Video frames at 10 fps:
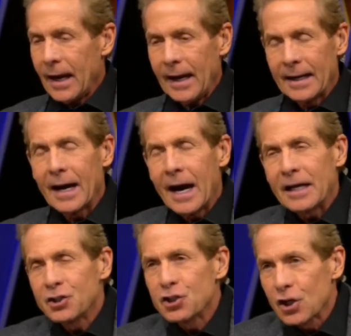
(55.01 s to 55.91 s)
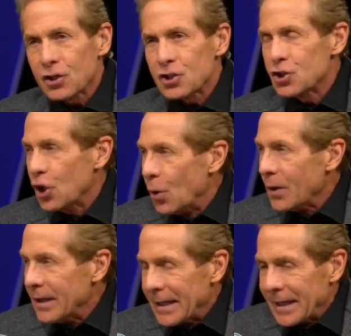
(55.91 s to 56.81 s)
And I just
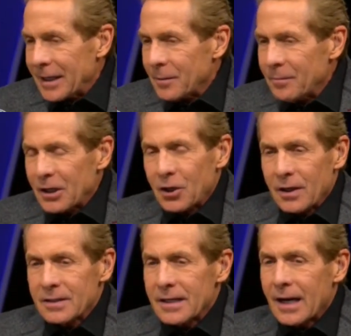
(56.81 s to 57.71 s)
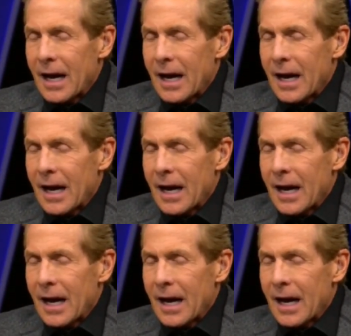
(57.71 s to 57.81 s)
don't get it because